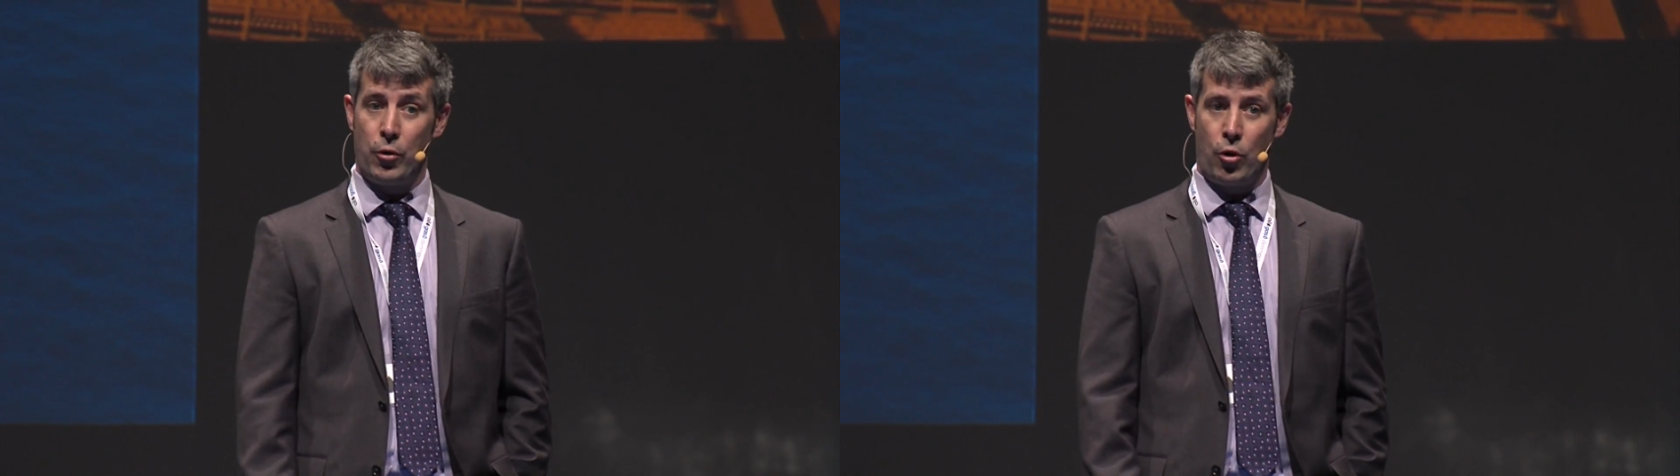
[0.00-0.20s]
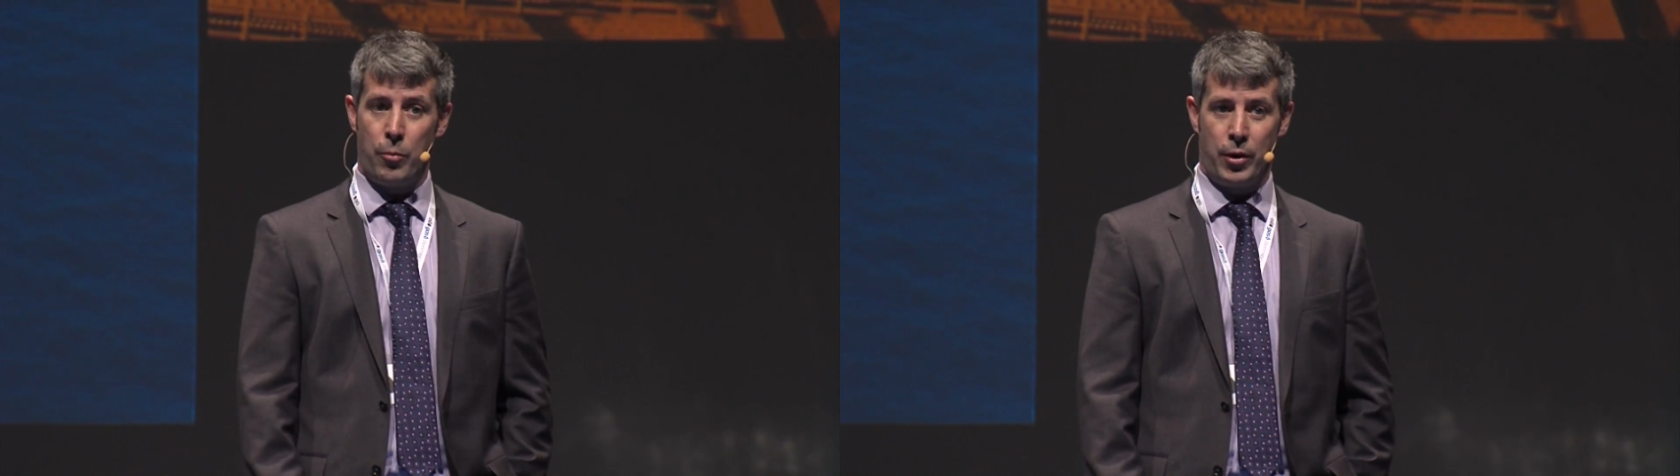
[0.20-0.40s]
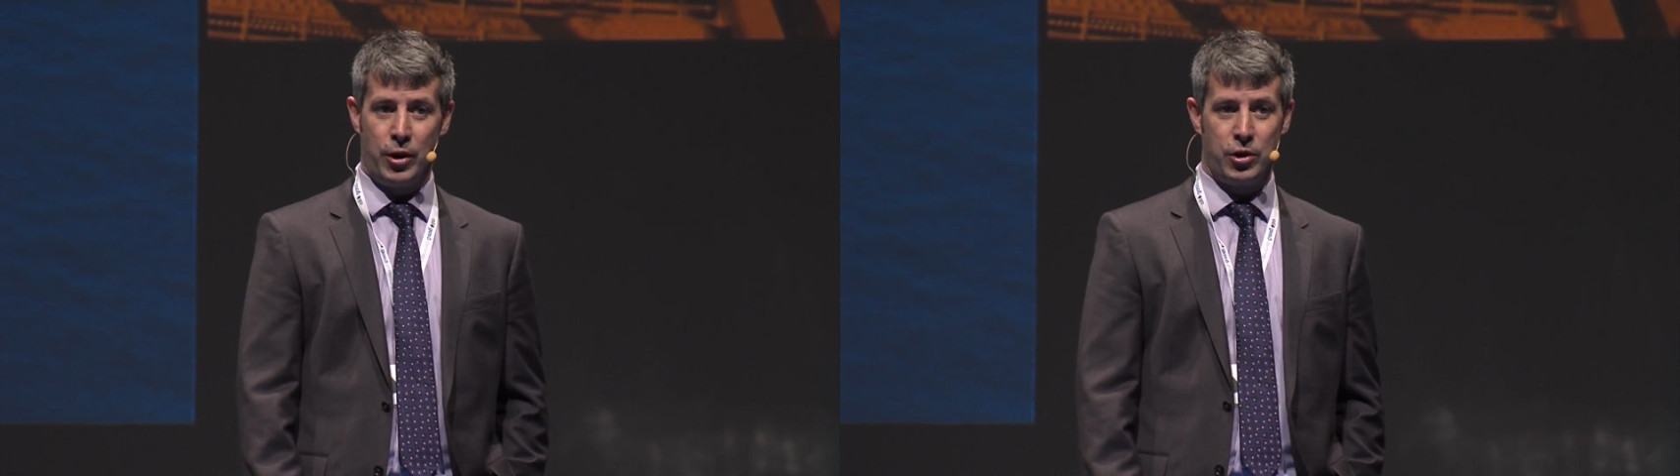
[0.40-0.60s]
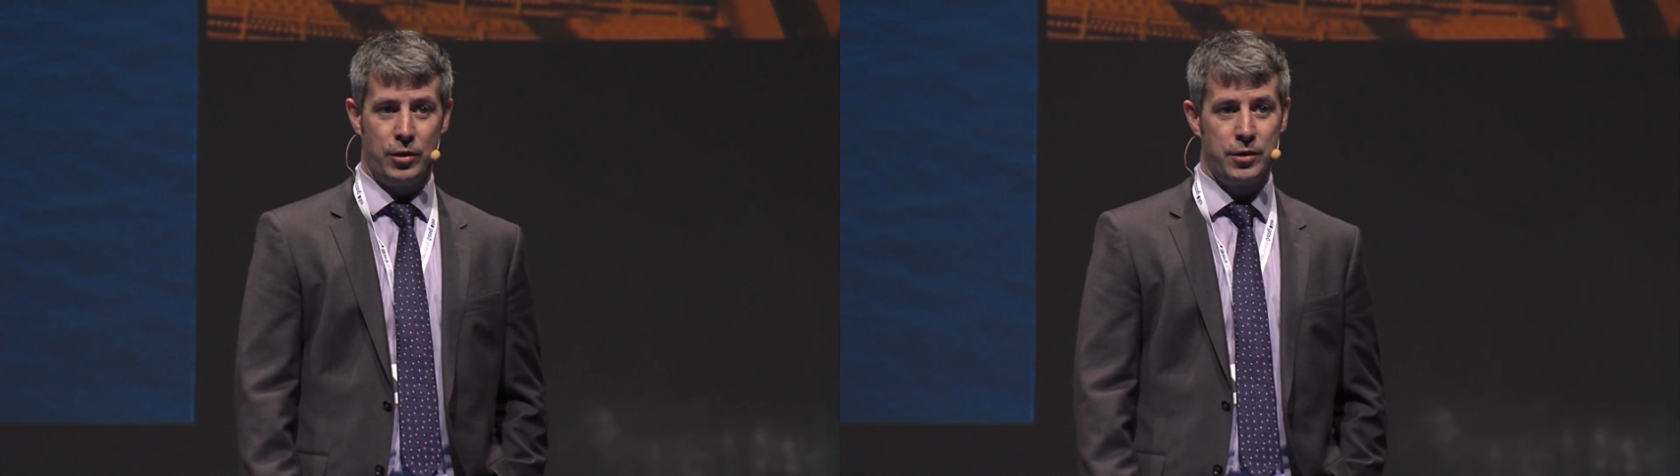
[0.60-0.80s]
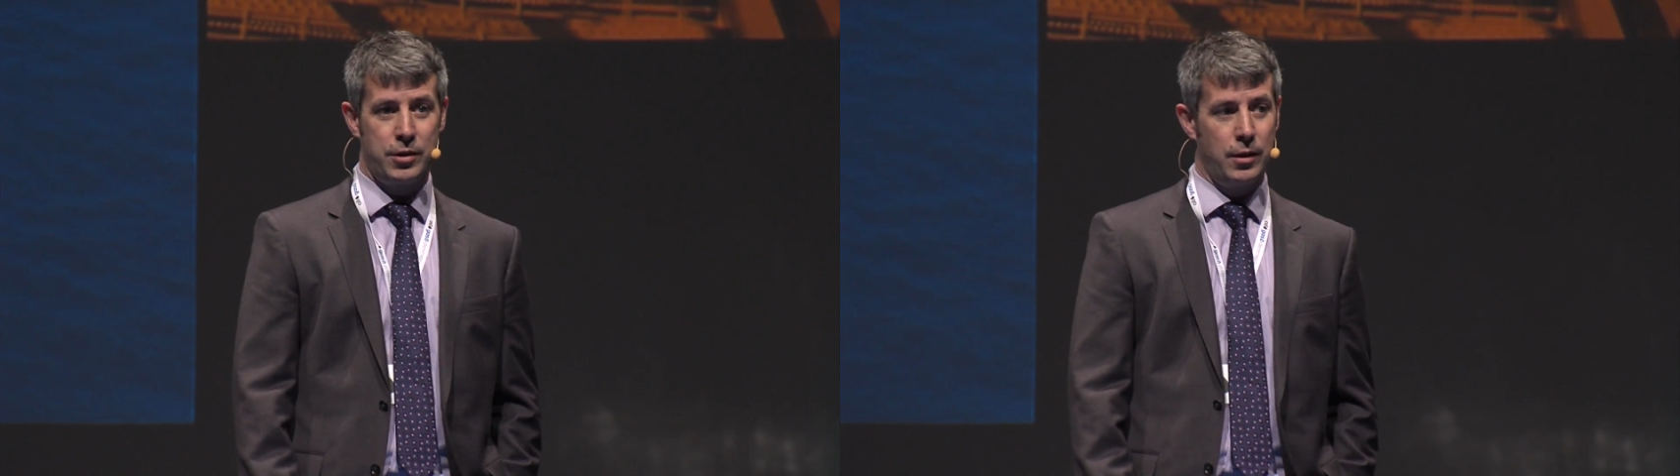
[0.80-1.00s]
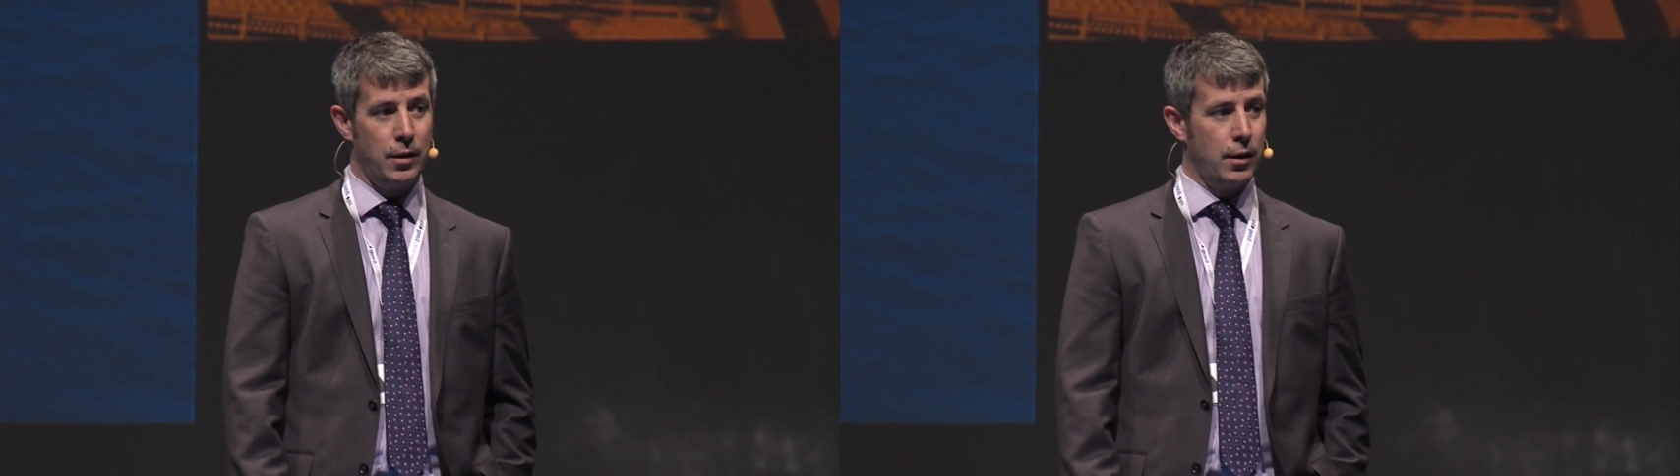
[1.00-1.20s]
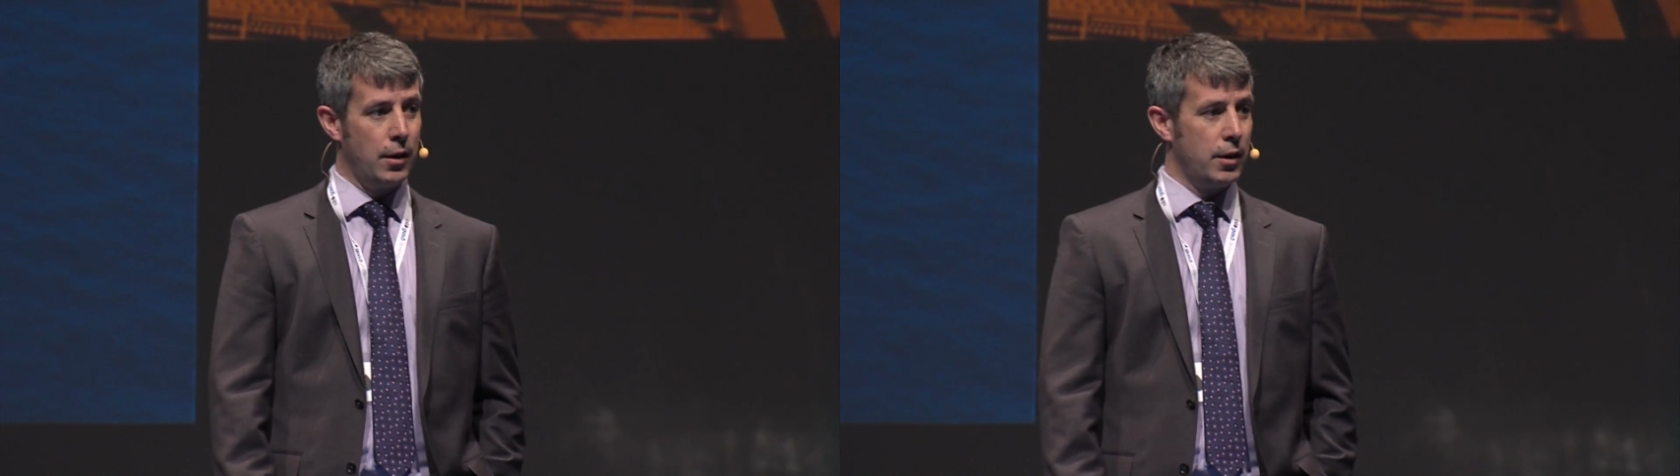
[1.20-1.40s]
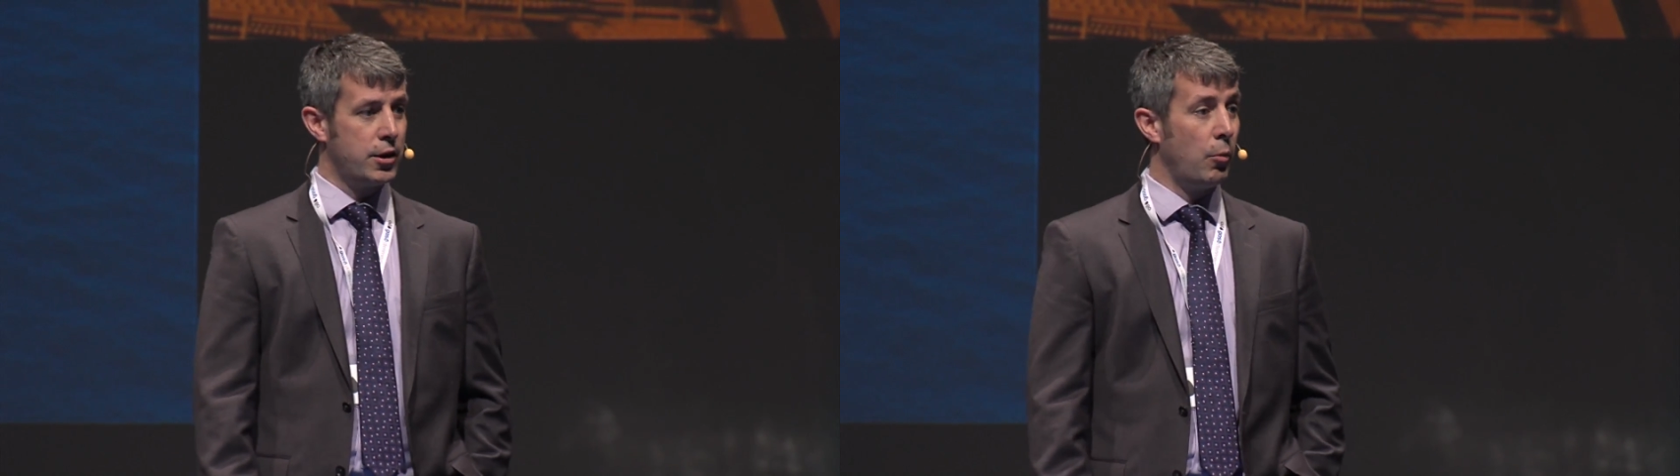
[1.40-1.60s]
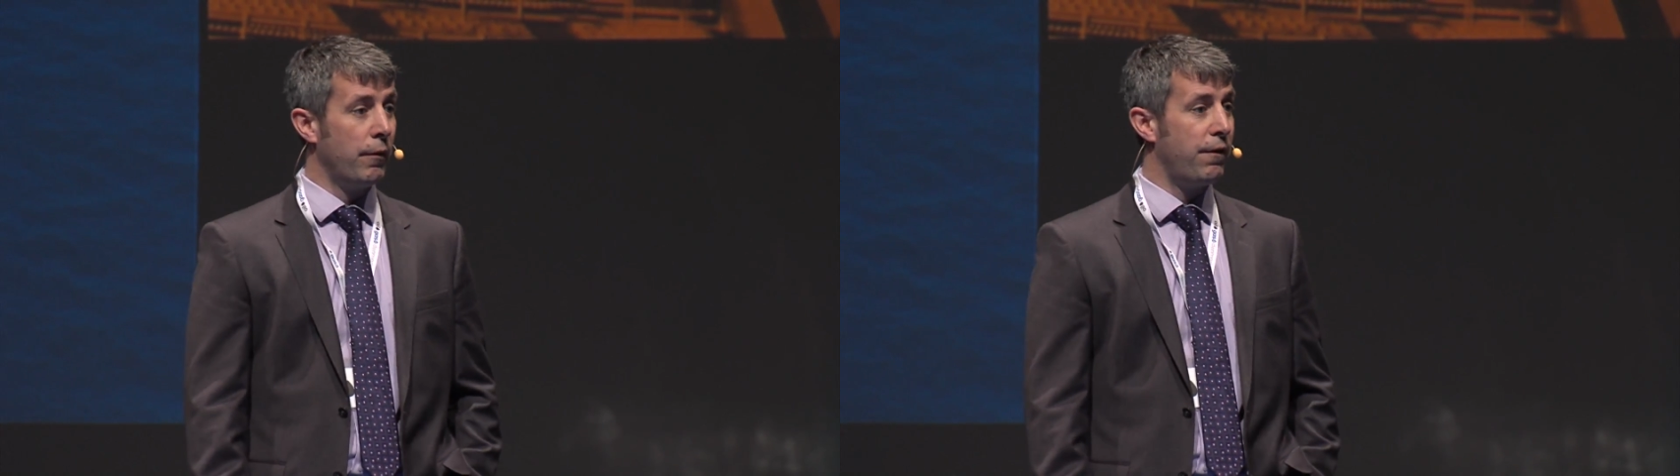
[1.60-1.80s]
in our operations. Someone